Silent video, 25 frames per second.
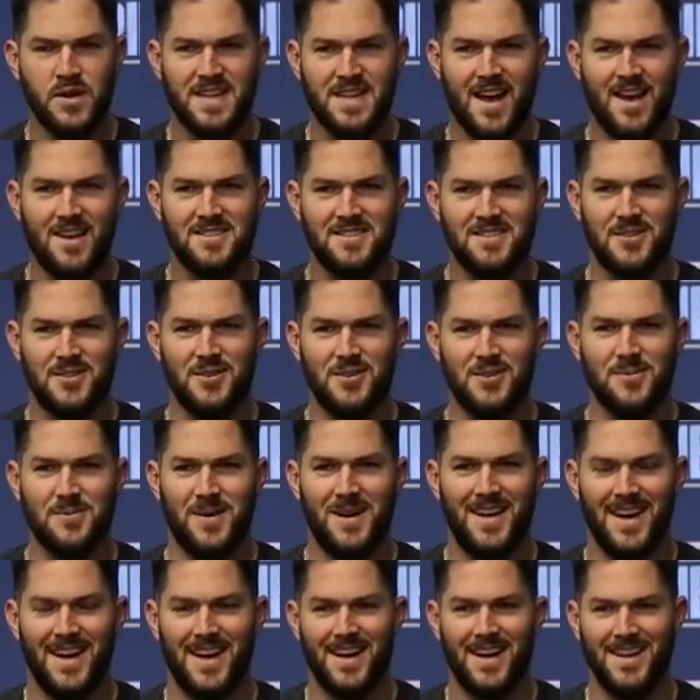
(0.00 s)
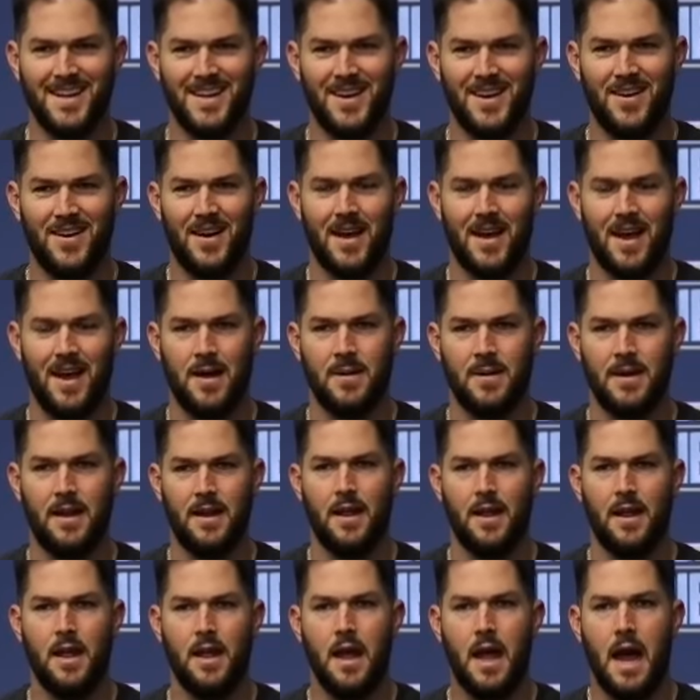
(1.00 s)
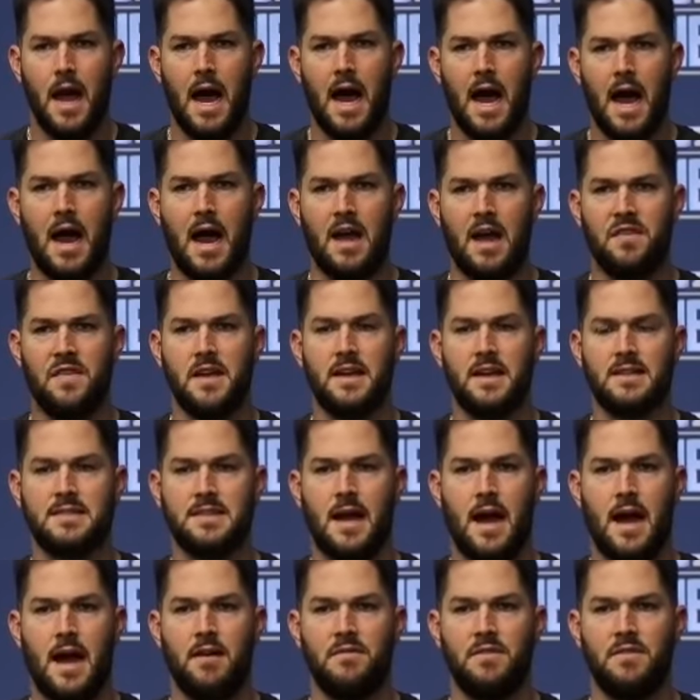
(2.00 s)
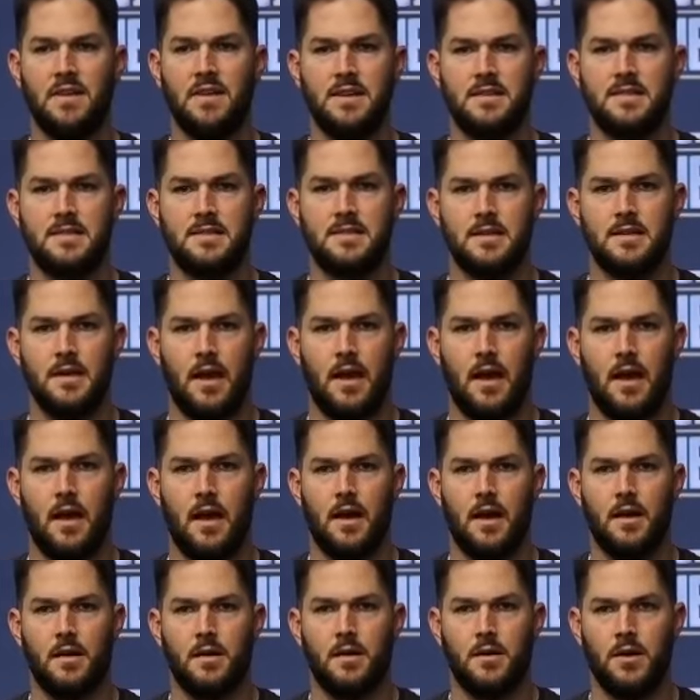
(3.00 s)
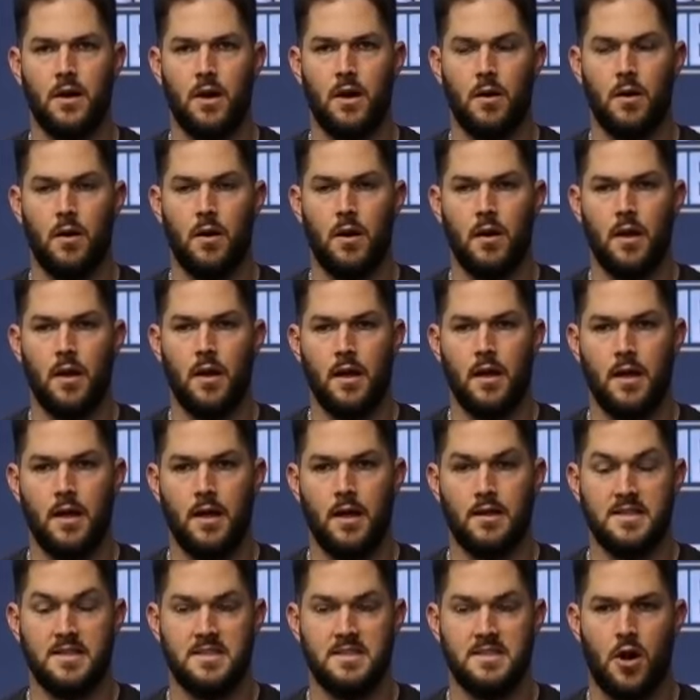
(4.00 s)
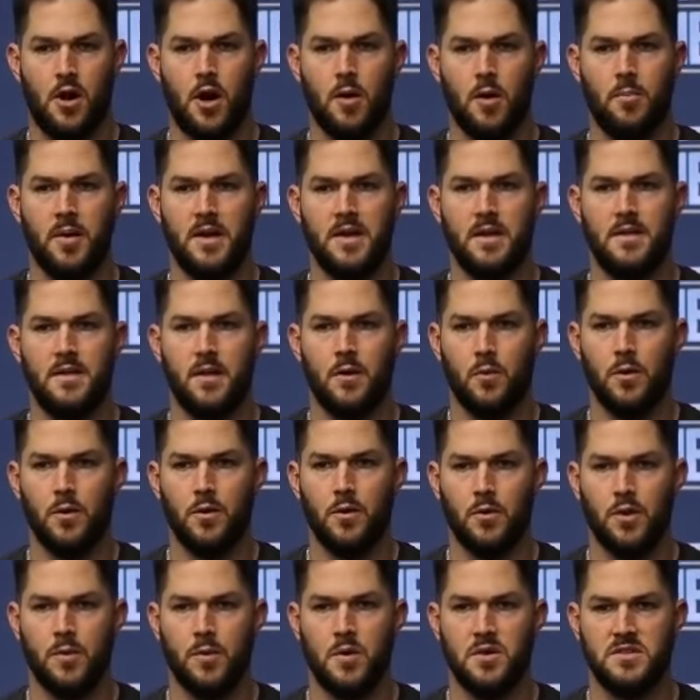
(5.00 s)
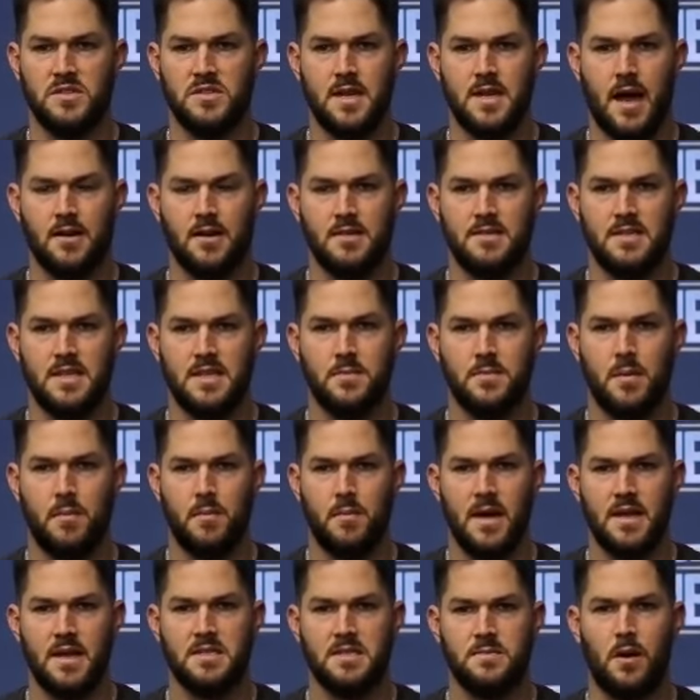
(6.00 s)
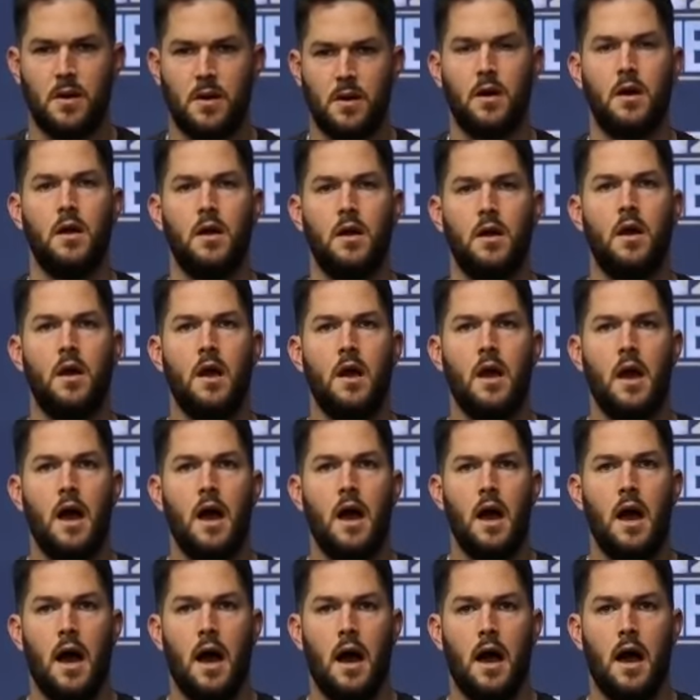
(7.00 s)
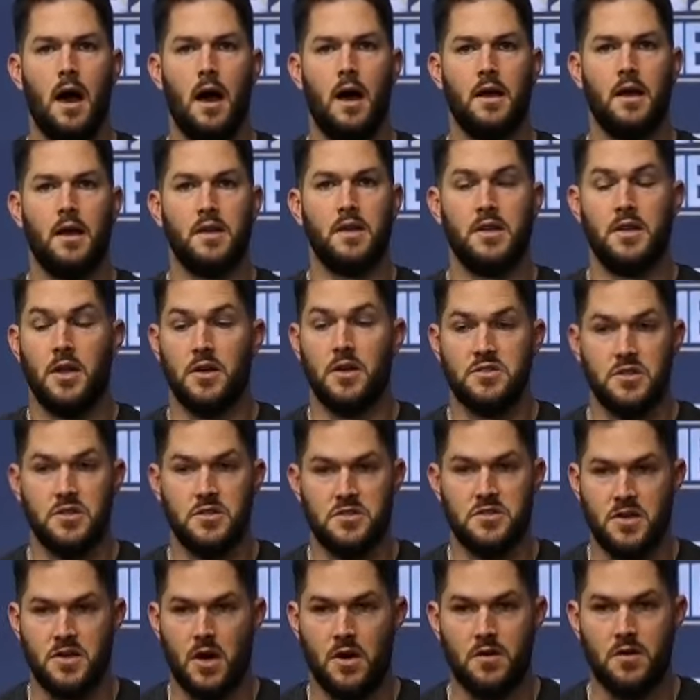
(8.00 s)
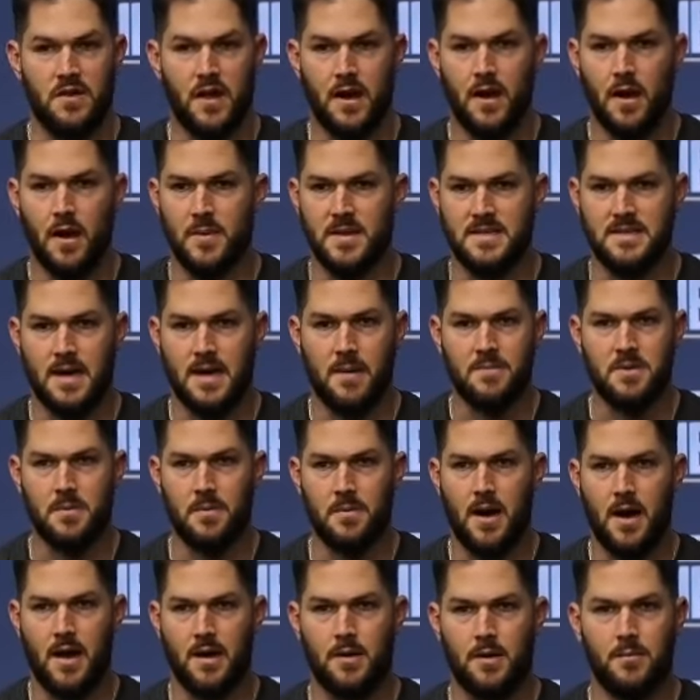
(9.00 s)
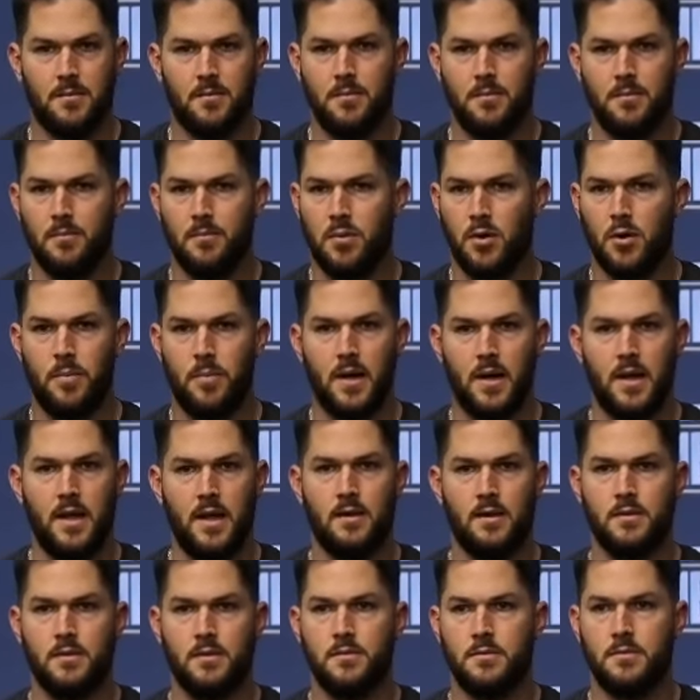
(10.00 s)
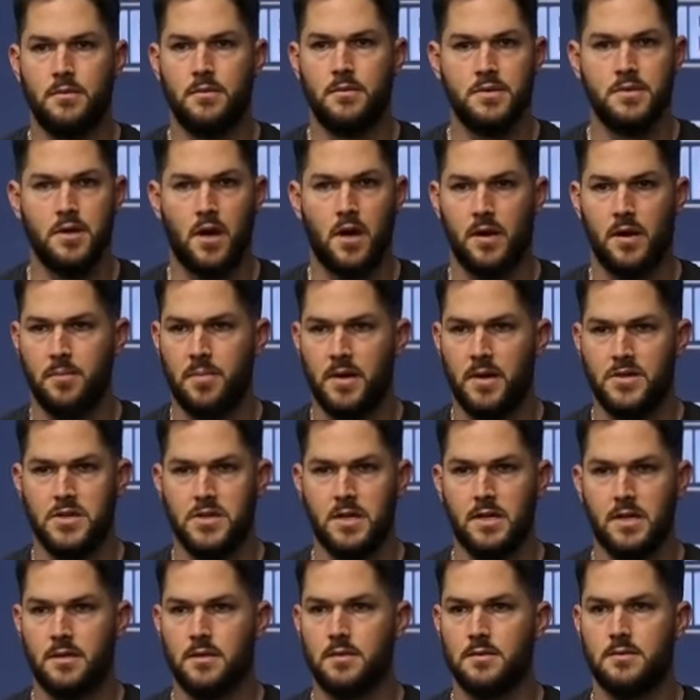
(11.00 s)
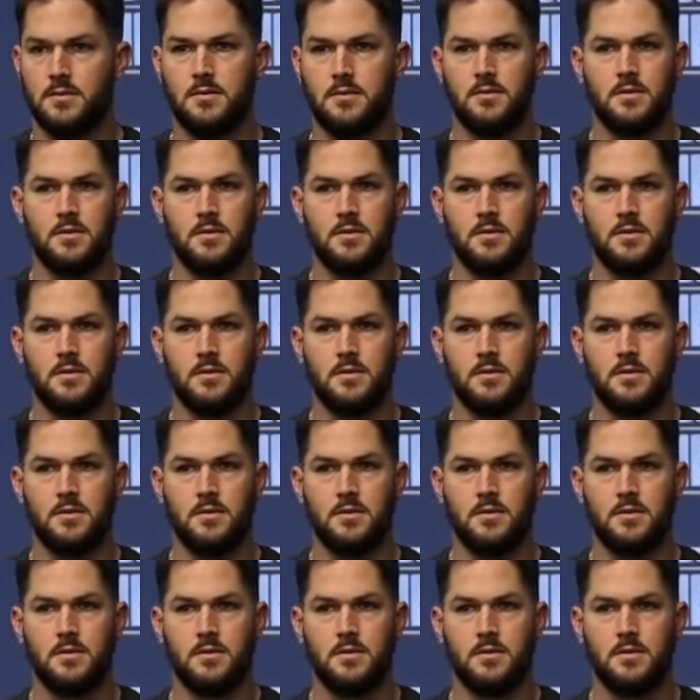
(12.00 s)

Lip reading: talented group. You know, I think it's obvious, you know, at least in our opinion, that we're the most talented team in baseball. You know, so you start there. I mean, top to bottom, bullpen, starting pitching,